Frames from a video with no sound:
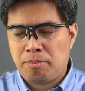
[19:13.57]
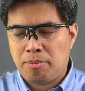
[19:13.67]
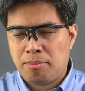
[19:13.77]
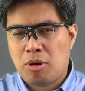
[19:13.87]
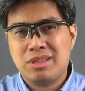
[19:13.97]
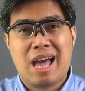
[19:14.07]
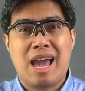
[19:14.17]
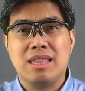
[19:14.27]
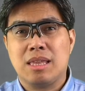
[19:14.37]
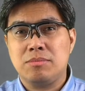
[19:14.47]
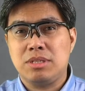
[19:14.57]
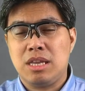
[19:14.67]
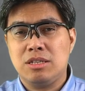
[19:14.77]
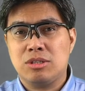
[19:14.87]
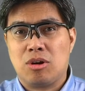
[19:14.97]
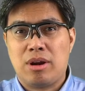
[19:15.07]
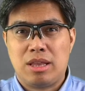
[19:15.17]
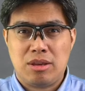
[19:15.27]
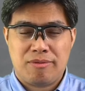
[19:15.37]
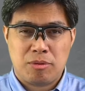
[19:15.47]
bought the items in store
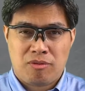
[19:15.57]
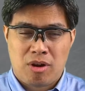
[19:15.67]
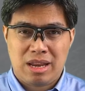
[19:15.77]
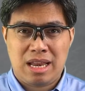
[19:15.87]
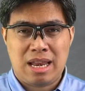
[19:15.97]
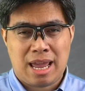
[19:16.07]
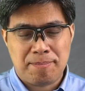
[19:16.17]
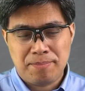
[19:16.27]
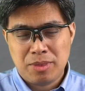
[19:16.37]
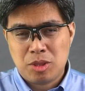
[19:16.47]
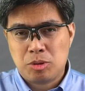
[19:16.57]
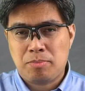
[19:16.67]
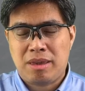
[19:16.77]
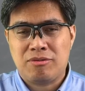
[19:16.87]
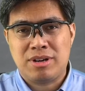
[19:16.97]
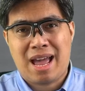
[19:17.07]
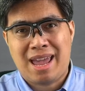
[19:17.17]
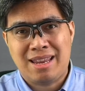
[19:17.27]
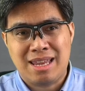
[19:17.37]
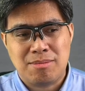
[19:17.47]
and you have to fall in line to pay for the
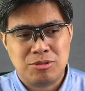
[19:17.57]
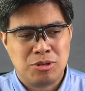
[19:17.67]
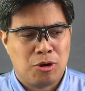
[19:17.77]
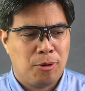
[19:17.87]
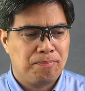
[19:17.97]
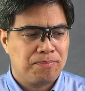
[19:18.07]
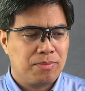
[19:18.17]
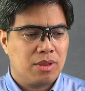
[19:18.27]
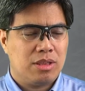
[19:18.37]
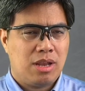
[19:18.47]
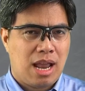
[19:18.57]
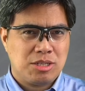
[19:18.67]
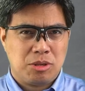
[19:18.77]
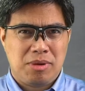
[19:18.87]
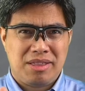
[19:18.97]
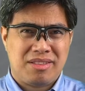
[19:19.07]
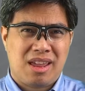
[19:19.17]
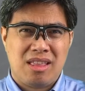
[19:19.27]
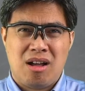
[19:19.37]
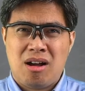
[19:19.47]
item. So there has to be a
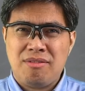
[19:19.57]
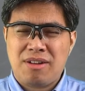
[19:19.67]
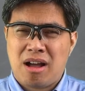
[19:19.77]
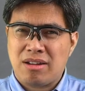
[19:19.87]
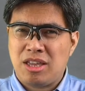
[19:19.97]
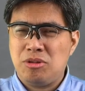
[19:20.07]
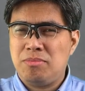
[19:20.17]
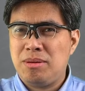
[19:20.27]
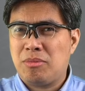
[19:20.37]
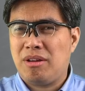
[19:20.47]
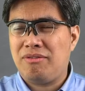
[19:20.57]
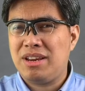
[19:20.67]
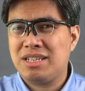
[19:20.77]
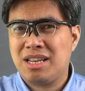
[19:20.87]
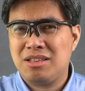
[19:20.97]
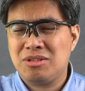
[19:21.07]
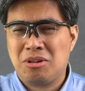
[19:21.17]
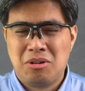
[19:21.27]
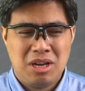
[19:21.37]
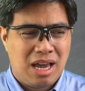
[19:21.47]
trade-off. How can you be more efficient?
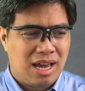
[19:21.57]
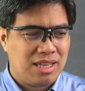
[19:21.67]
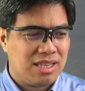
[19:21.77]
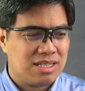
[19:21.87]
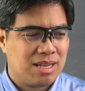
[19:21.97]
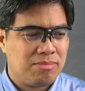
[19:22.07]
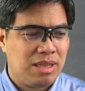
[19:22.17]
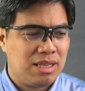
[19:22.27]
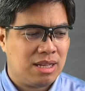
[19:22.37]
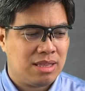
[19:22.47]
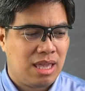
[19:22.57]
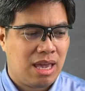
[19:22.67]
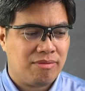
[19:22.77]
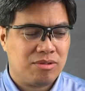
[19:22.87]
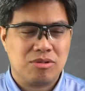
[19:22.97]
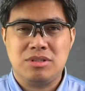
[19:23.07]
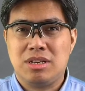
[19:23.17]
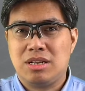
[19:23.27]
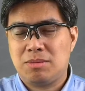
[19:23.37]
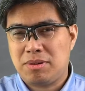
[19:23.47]
So I think that's something that they have to
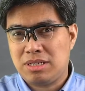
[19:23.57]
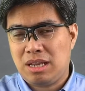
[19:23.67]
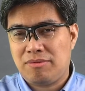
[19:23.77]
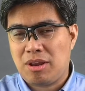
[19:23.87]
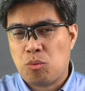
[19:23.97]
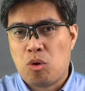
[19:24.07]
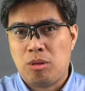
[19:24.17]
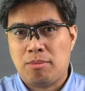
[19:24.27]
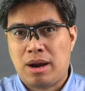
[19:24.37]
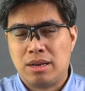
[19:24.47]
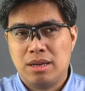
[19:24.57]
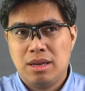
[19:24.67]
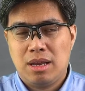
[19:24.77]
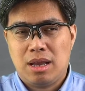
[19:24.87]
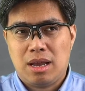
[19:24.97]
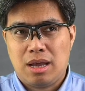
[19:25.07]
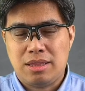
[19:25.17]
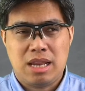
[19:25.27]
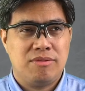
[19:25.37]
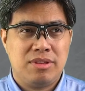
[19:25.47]
consider, especially if they're Walmart. At the
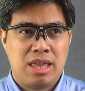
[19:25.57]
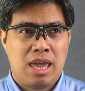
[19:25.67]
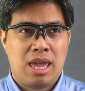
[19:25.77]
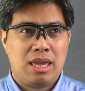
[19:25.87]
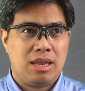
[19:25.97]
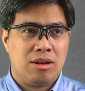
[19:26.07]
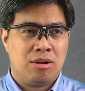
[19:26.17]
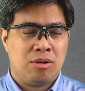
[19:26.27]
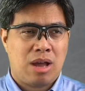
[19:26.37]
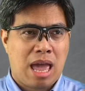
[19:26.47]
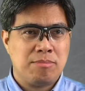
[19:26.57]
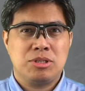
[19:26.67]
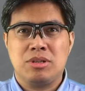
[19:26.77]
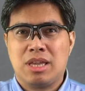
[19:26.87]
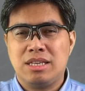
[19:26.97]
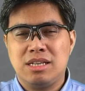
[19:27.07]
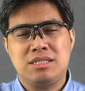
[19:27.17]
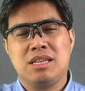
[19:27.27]
end of the day, Amazon can just